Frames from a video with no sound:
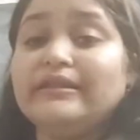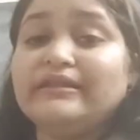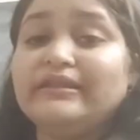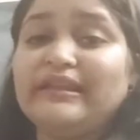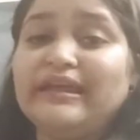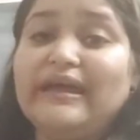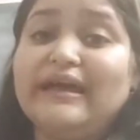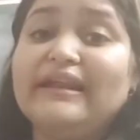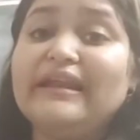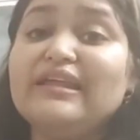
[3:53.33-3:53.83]

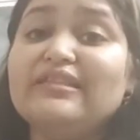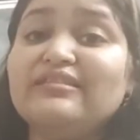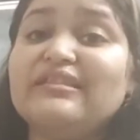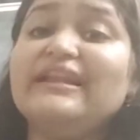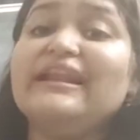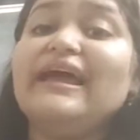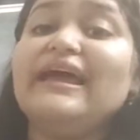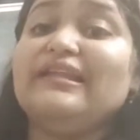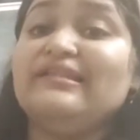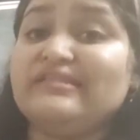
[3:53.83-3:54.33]
there is
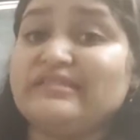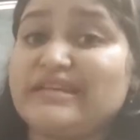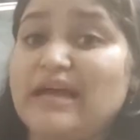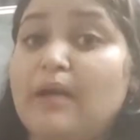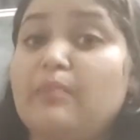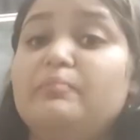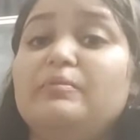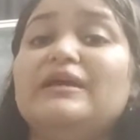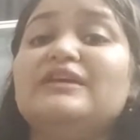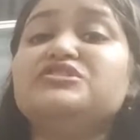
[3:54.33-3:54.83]
an
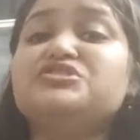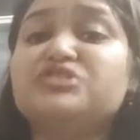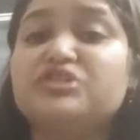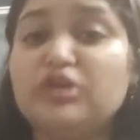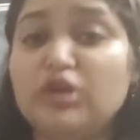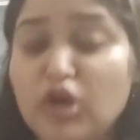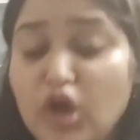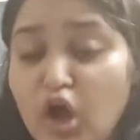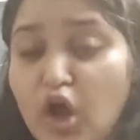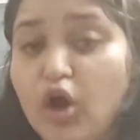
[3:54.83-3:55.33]
established
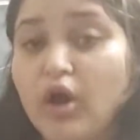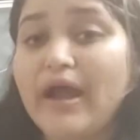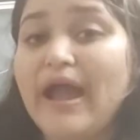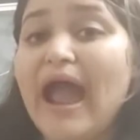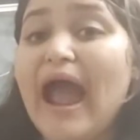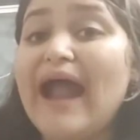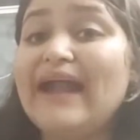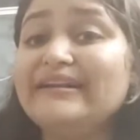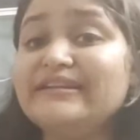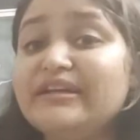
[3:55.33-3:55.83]
law
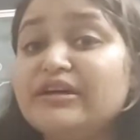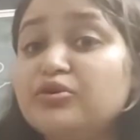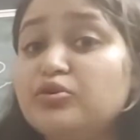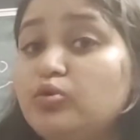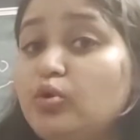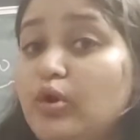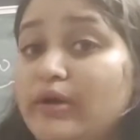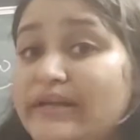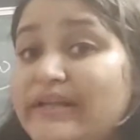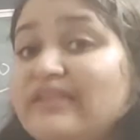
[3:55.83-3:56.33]
and the
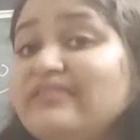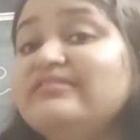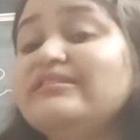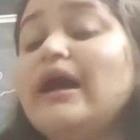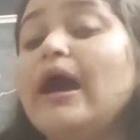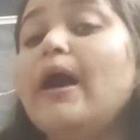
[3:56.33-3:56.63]
court is